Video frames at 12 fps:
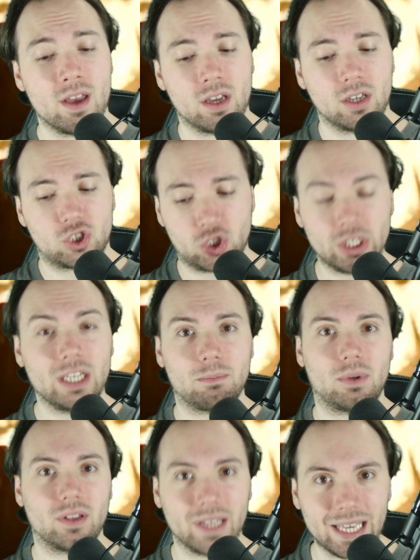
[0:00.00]
she
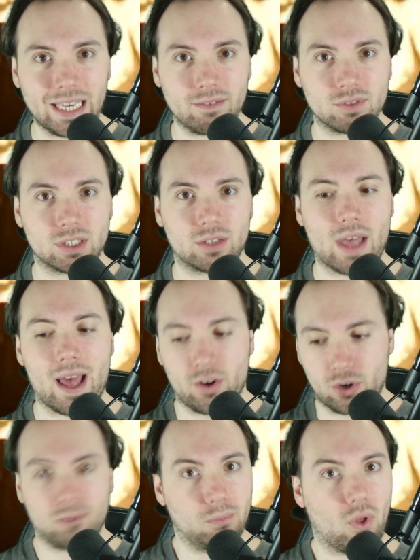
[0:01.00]
believes that
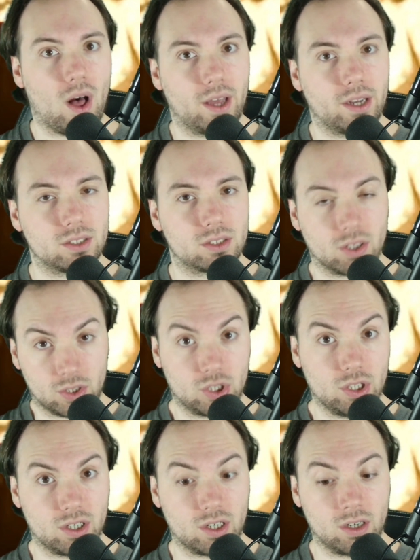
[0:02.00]
her blood is the
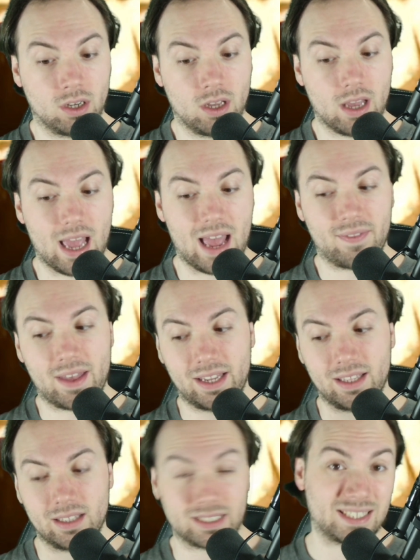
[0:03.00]
cure and then
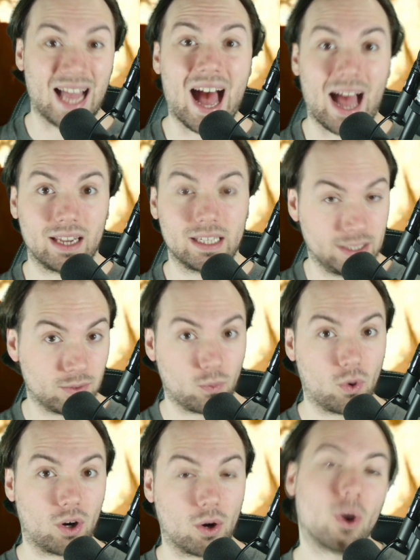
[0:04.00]
it, it's not it didn't
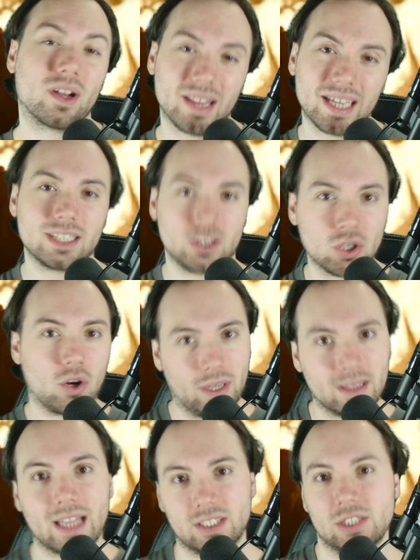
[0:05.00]
work or at least you know in
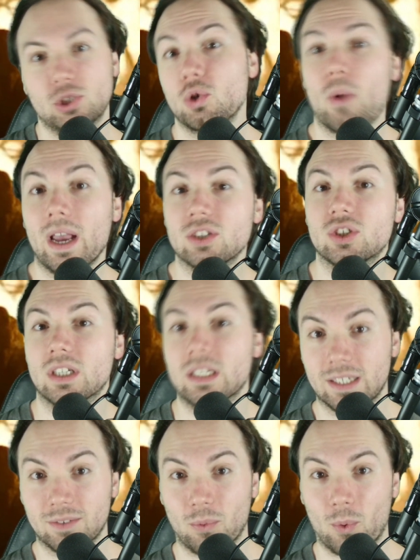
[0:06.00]
that situation it
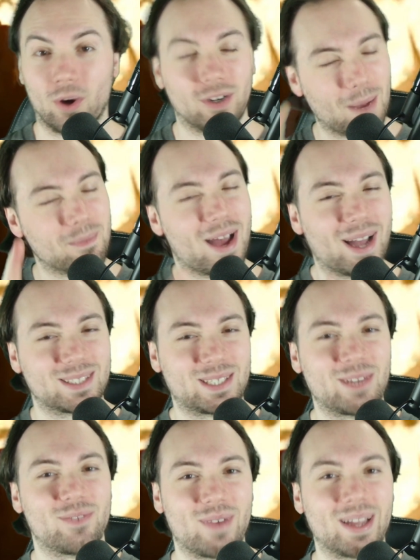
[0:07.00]
didn't work i'm not
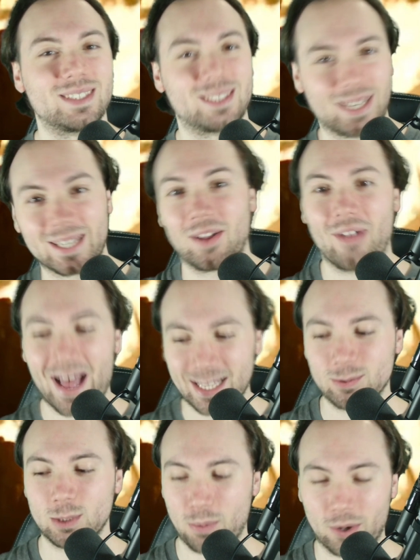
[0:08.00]
convinced like in the last
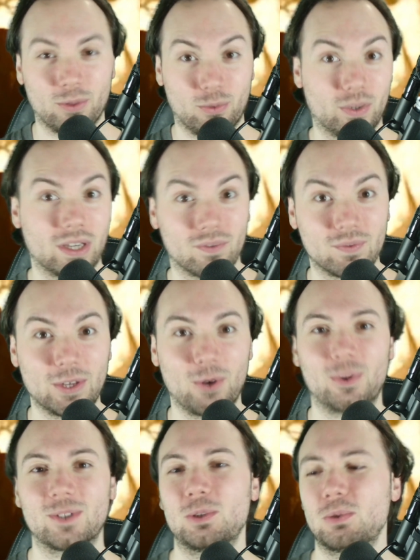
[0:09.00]
of us part three if neil
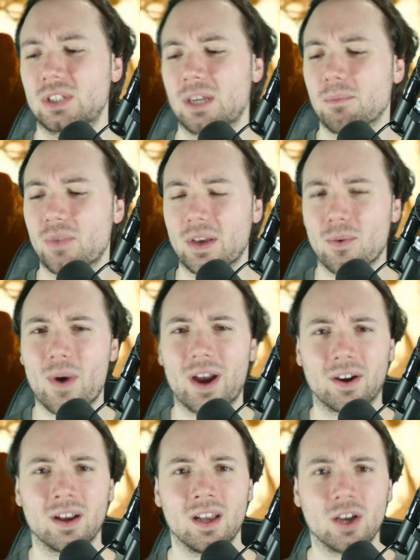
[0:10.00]
would do something
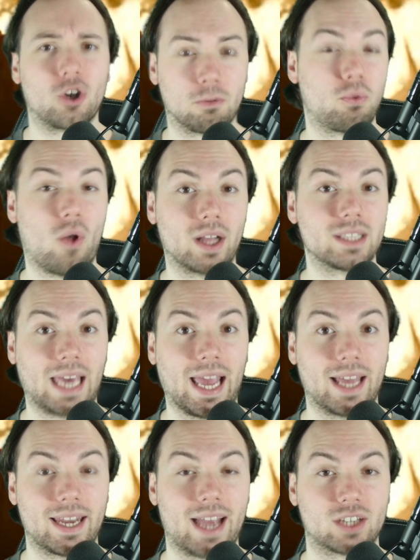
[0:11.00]
where her blood
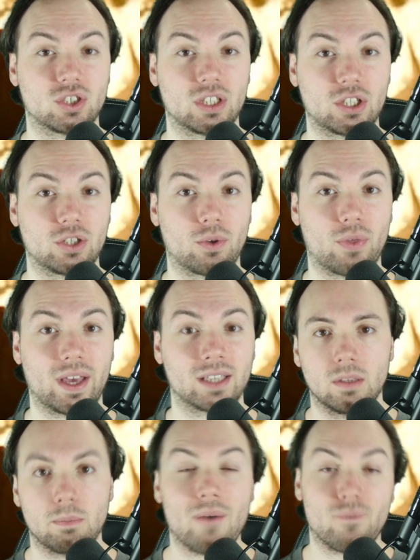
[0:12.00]
can actually cure
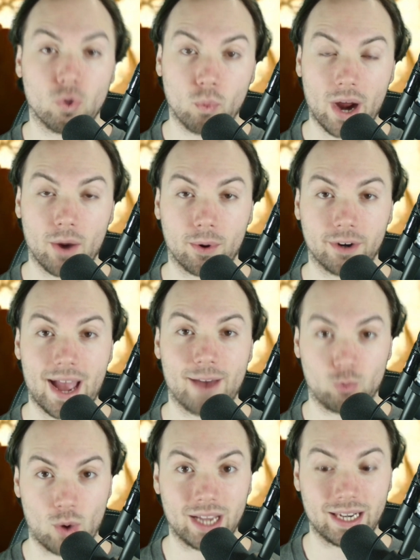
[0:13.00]
things but for where we're at
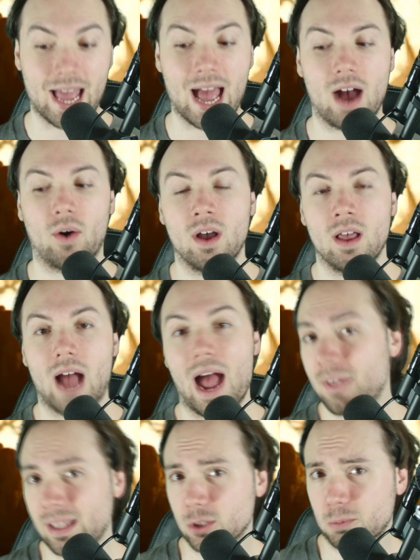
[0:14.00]
right now i
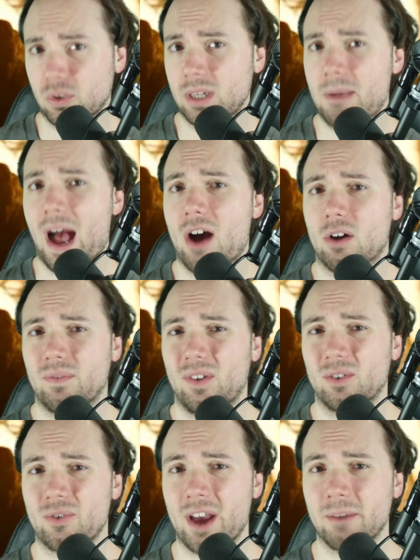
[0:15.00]
think that was pretty powerful
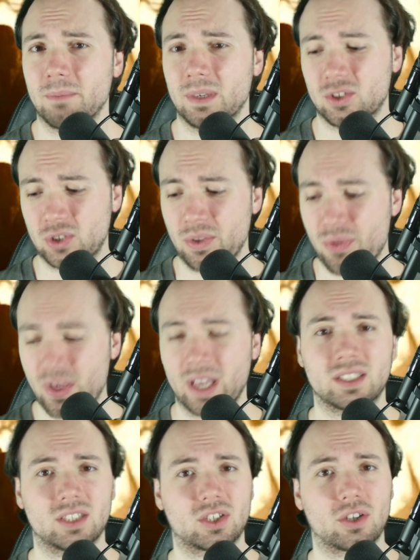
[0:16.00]
right because she
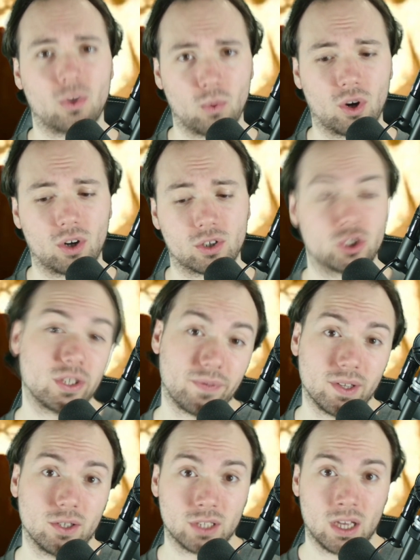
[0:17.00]
thinks it's going to work or she
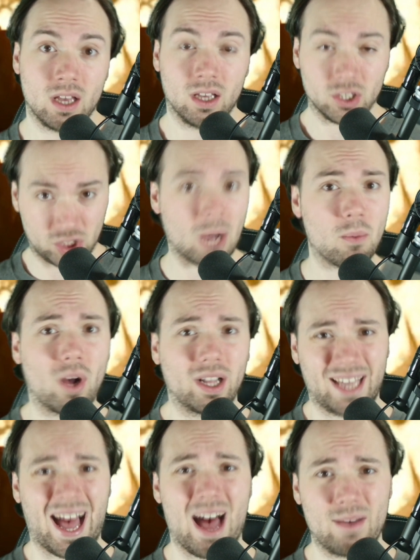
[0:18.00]
feels somewhat
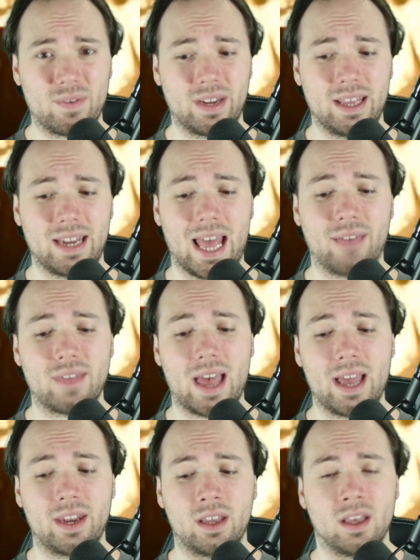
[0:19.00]
confident and
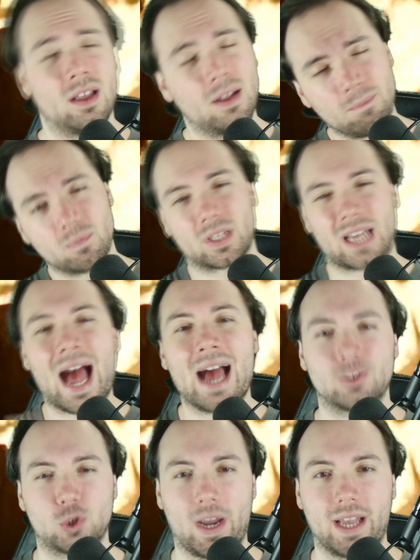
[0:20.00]
then the
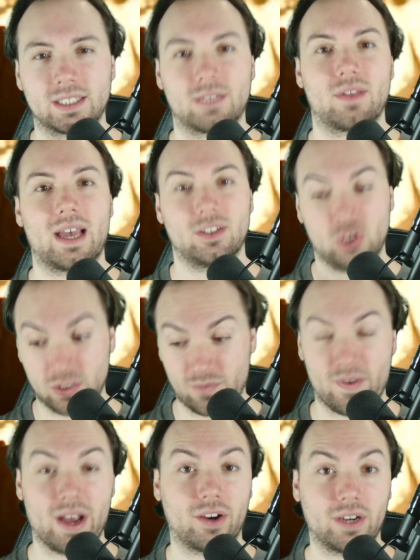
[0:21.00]
contrast of that she's
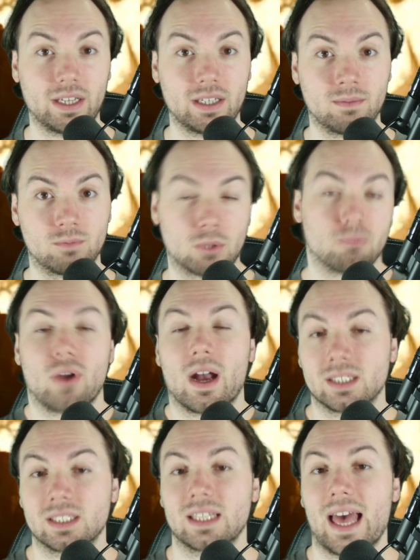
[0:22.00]
very
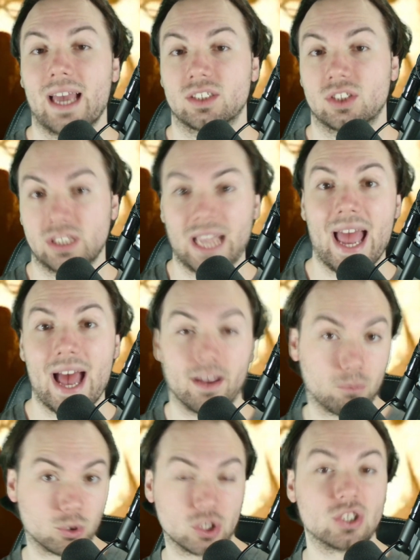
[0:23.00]
depressed slash sad
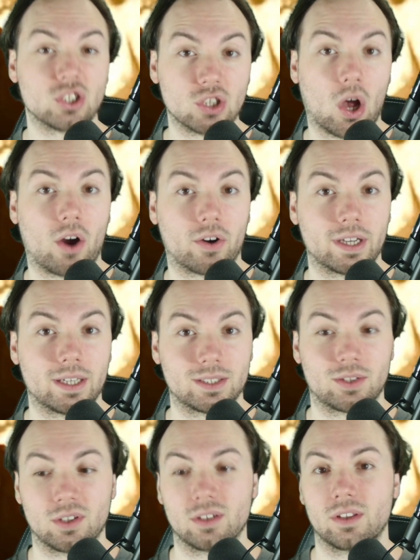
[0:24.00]
well she's sorry is
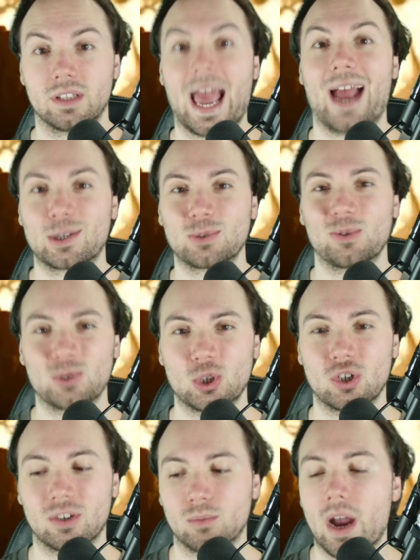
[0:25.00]
the the actual
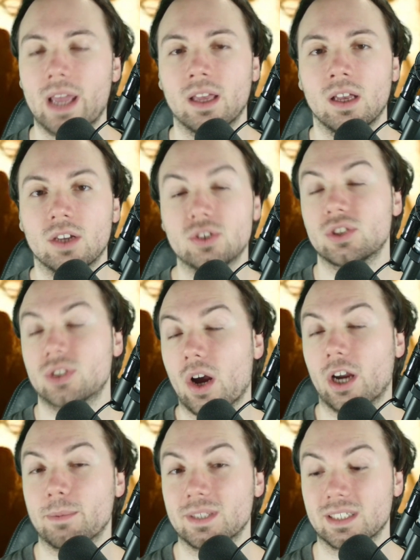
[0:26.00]
term right she's
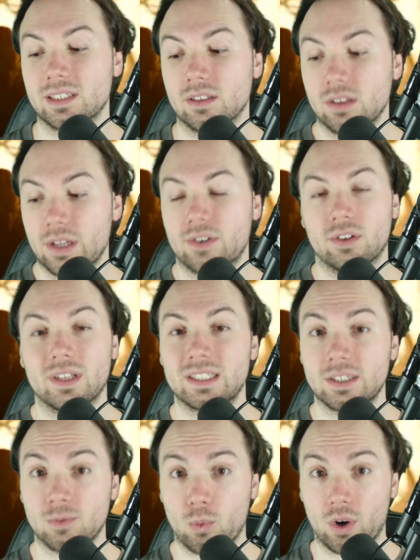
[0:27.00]
sorry because it literally
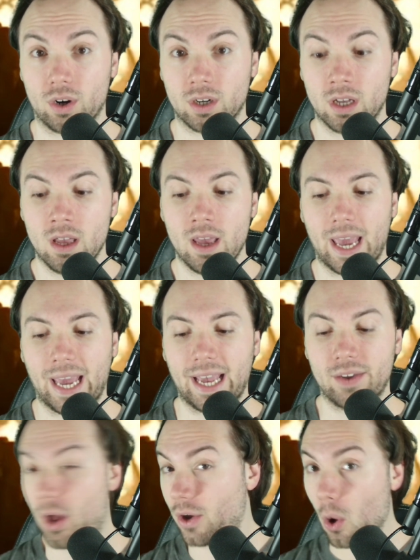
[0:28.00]
didn't work
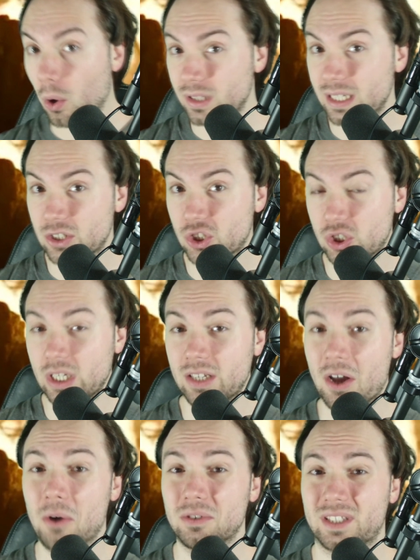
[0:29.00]
and and only she
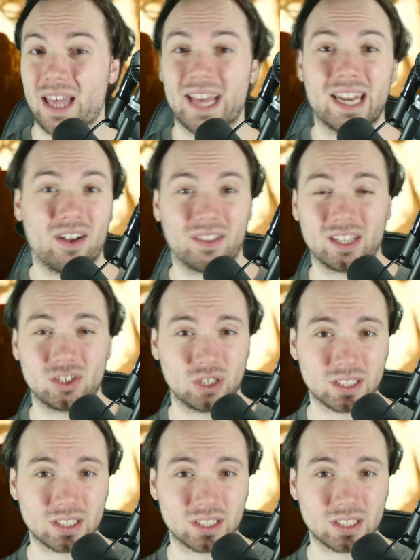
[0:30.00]
knows that now unless she